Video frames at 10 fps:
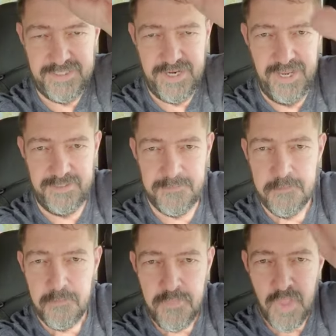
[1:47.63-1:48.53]
hand.
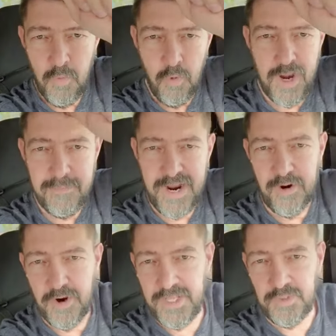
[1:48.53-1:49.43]
What am I
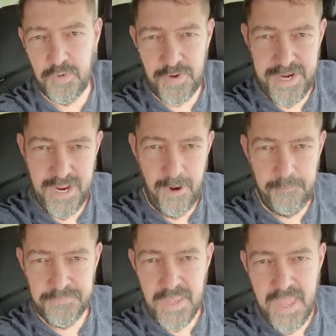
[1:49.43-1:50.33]
going to do right now?
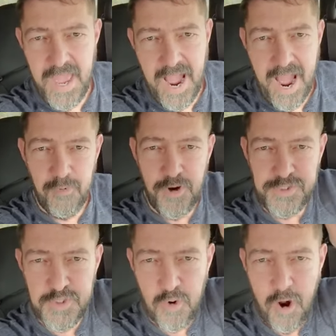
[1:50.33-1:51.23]
I'm
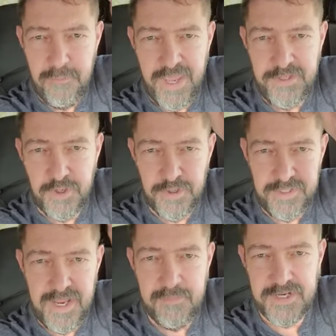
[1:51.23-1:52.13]
going to command your
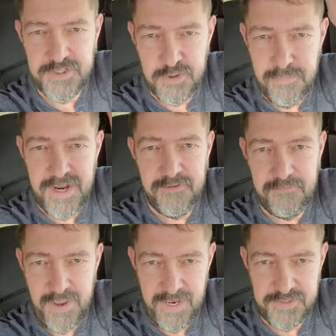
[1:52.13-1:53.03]
demons to
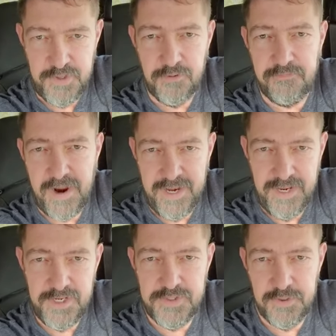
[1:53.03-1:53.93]
manifest, your
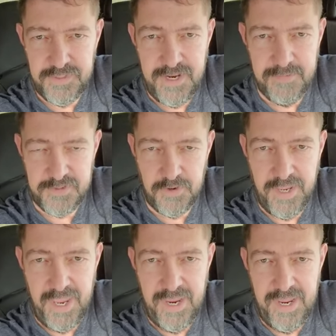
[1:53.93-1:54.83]
financial demons,
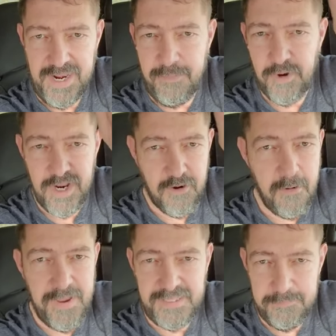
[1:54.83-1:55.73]
okay? And I'm going to
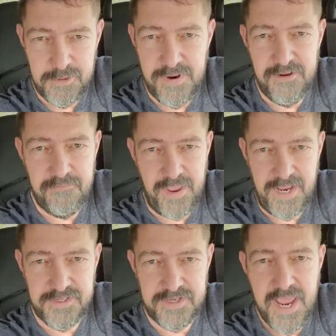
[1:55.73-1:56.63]
command them to
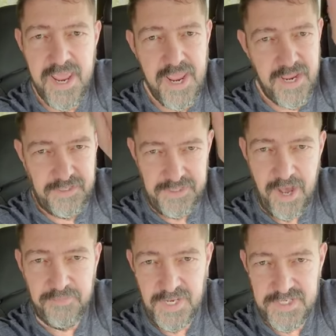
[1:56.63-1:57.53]
manifest.
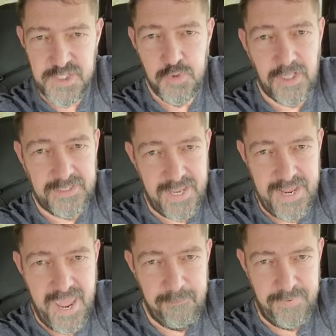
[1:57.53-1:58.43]
Now, this is what can
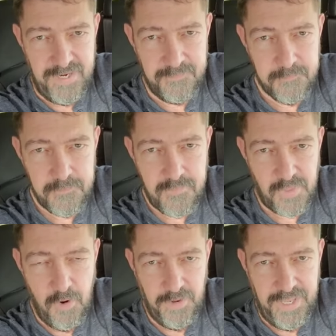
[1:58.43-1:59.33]
happen,
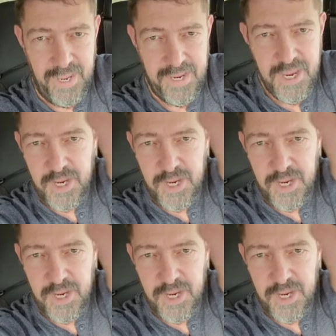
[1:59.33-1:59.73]
okay?